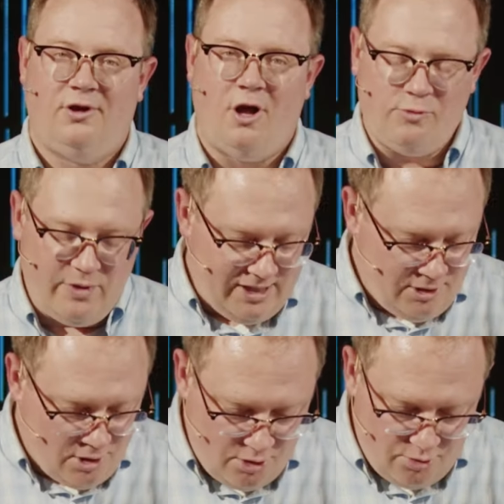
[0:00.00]
already
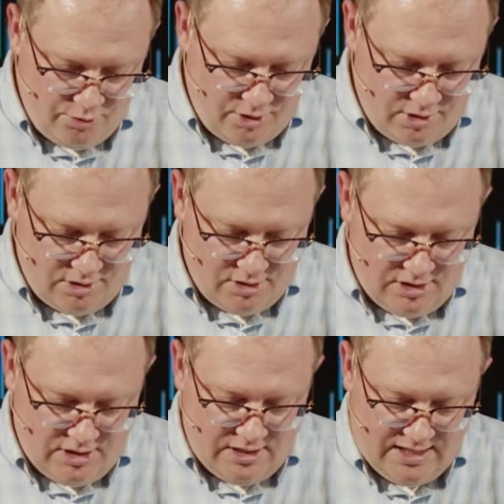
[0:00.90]
known,
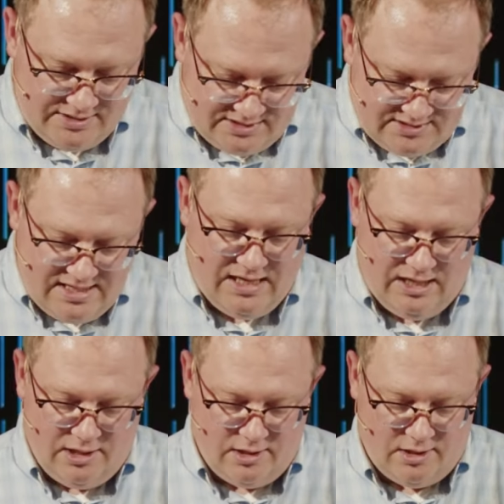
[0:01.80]
and
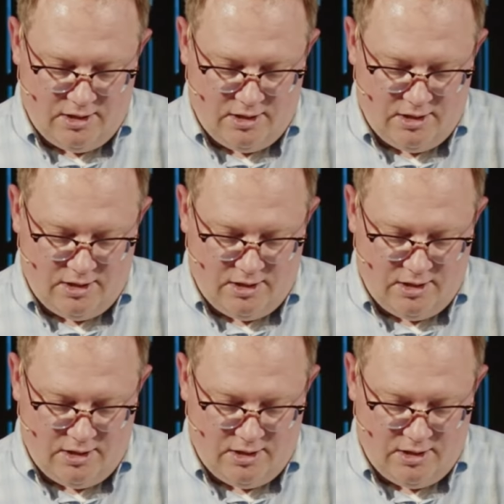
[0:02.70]
seen